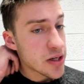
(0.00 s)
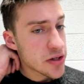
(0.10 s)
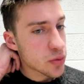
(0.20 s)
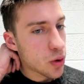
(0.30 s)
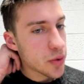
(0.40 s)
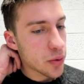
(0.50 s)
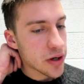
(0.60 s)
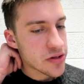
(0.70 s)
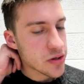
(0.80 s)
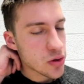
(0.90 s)
So what we
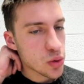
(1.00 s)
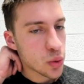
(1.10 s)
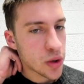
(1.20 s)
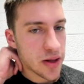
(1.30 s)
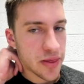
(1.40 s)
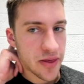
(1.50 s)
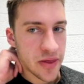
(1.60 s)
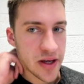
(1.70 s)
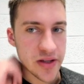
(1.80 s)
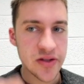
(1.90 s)
want to do with
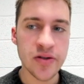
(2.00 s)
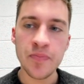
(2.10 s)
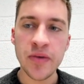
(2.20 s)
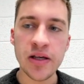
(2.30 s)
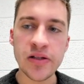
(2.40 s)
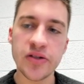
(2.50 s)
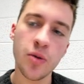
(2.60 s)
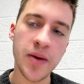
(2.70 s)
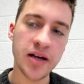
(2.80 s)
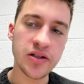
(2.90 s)
this is let's go
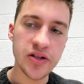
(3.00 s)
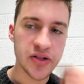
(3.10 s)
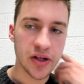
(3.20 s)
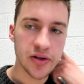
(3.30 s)
back to Distill.